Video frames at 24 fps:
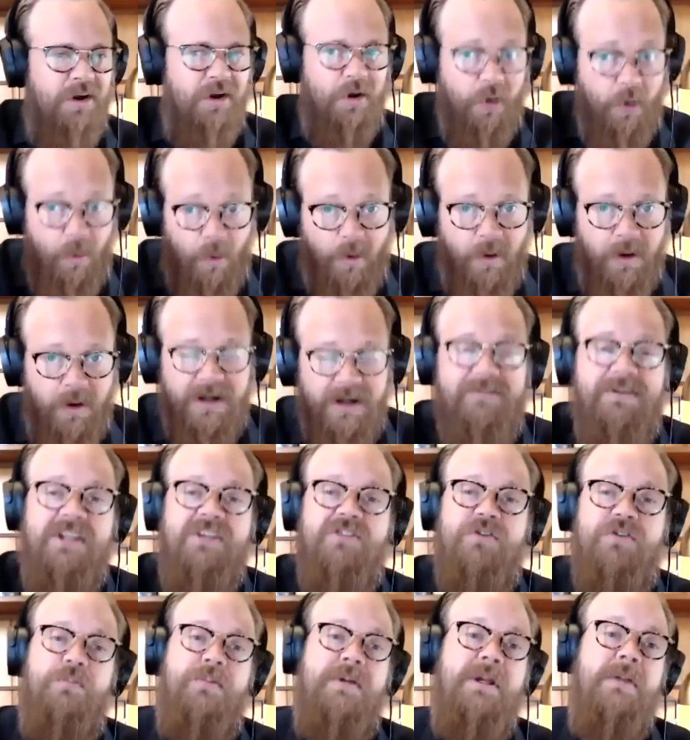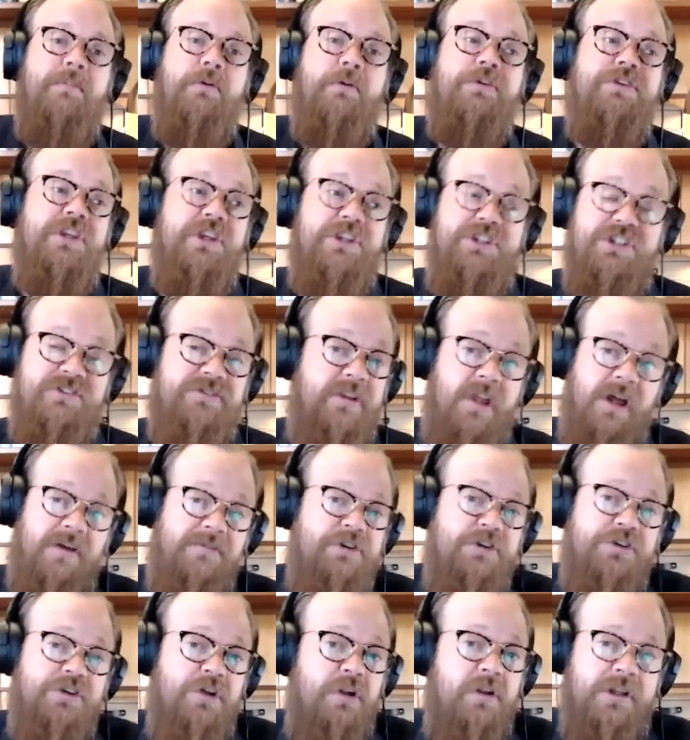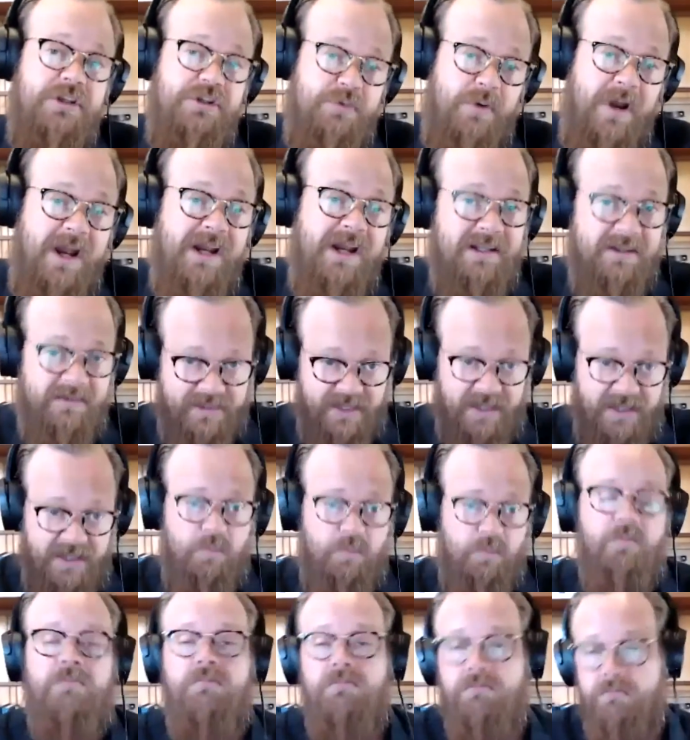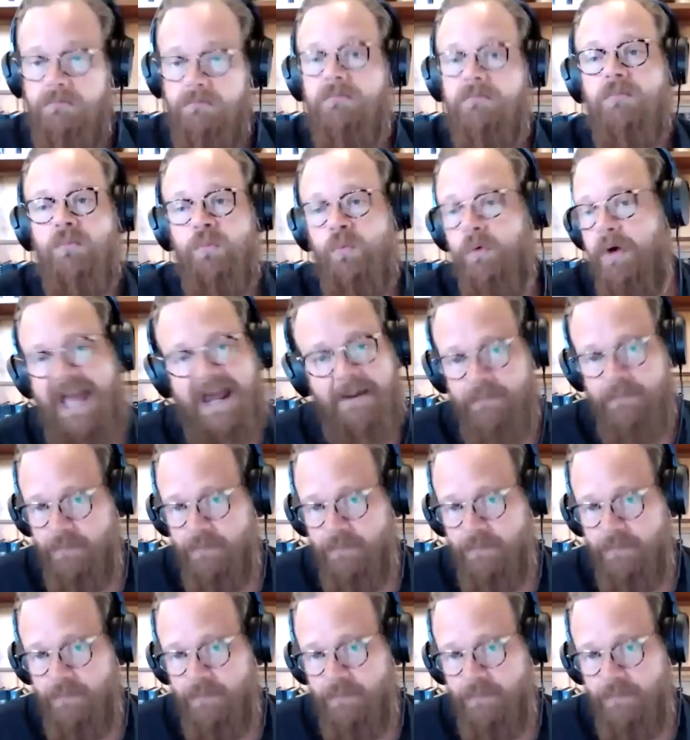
or if these are people that just love Tertullian's writings that were